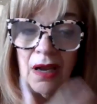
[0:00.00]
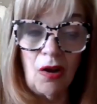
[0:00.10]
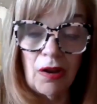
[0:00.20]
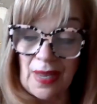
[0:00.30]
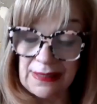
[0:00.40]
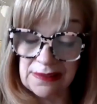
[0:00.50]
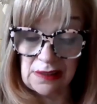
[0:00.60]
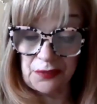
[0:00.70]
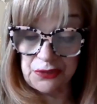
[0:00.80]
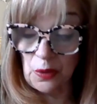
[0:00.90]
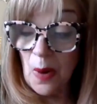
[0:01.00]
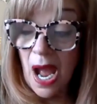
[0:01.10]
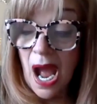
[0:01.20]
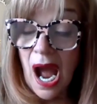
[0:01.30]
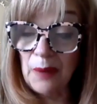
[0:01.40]
all that stuff. So
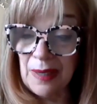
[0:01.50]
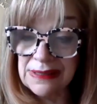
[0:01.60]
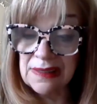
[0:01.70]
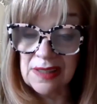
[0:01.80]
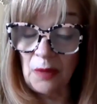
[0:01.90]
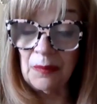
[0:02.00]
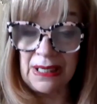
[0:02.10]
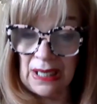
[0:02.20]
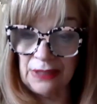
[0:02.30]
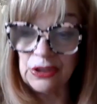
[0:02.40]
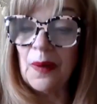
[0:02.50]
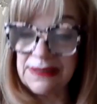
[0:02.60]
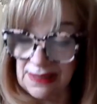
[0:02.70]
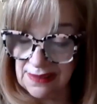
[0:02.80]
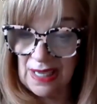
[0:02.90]
I went to sell my condo. I
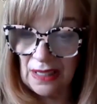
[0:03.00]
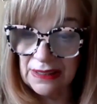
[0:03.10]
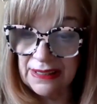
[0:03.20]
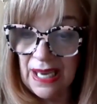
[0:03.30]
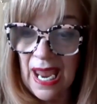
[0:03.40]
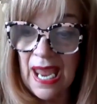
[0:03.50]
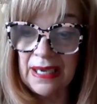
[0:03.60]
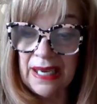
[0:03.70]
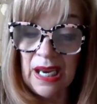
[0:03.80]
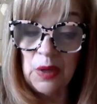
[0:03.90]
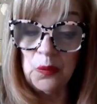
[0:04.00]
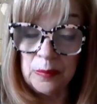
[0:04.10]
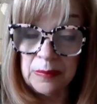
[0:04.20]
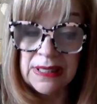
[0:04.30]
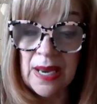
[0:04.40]
did sell it. And a
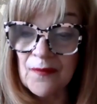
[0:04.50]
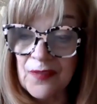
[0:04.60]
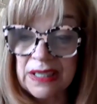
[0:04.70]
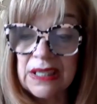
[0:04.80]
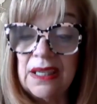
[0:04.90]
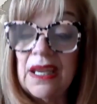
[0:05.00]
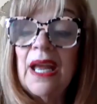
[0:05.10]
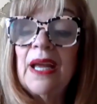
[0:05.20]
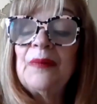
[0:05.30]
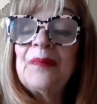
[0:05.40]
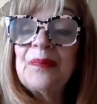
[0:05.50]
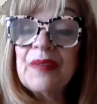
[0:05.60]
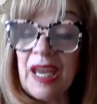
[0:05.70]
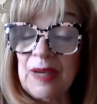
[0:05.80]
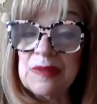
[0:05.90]
woman named Vicky
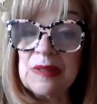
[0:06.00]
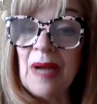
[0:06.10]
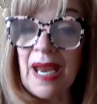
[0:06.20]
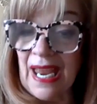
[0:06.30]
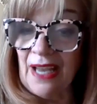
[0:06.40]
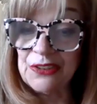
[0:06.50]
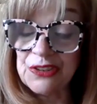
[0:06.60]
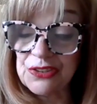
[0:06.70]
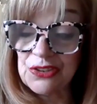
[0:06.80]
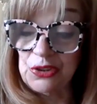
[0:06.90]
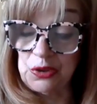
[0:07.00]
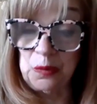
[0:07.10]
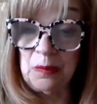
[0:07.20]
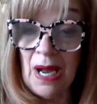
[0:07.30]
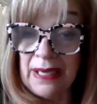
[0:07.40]
came to my house to do
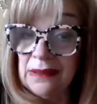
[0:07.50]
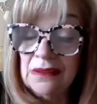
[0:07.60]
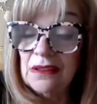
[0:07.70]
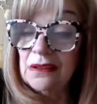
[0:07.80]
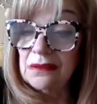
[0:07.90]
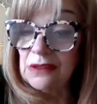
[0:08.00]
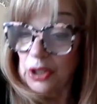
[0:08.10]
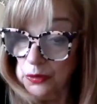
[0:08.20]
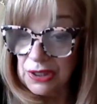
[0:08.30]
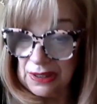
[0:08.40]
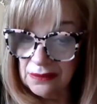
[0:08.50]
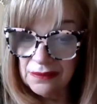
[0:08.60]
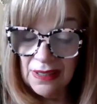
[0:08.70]
my closing.